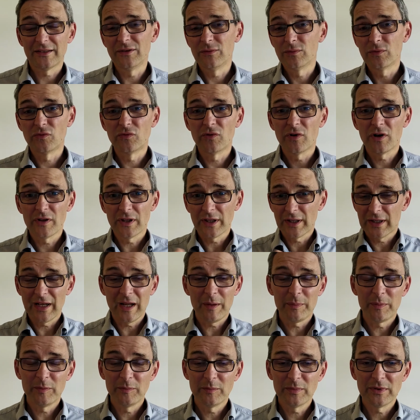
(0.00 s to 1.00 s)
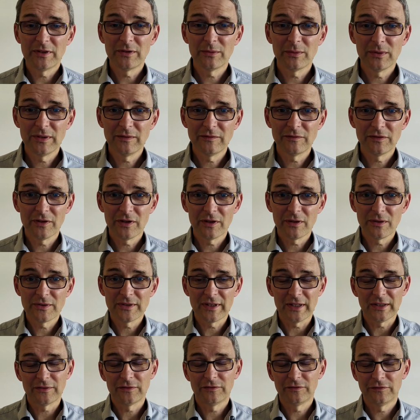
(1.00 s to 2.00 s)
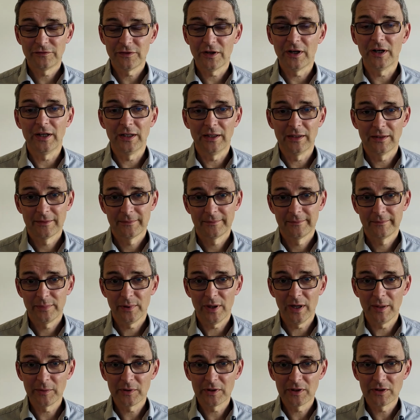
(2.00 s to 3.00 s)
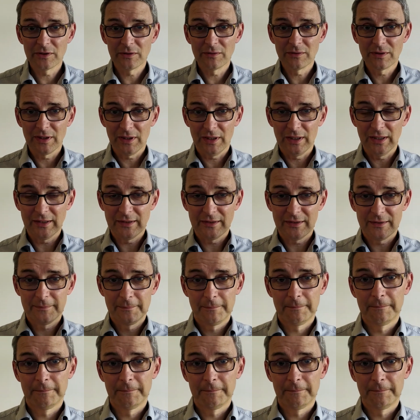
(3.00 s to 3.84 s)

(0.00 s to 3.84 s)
and you would rather clap in between for those, that's fine. But I'm going to do clicks.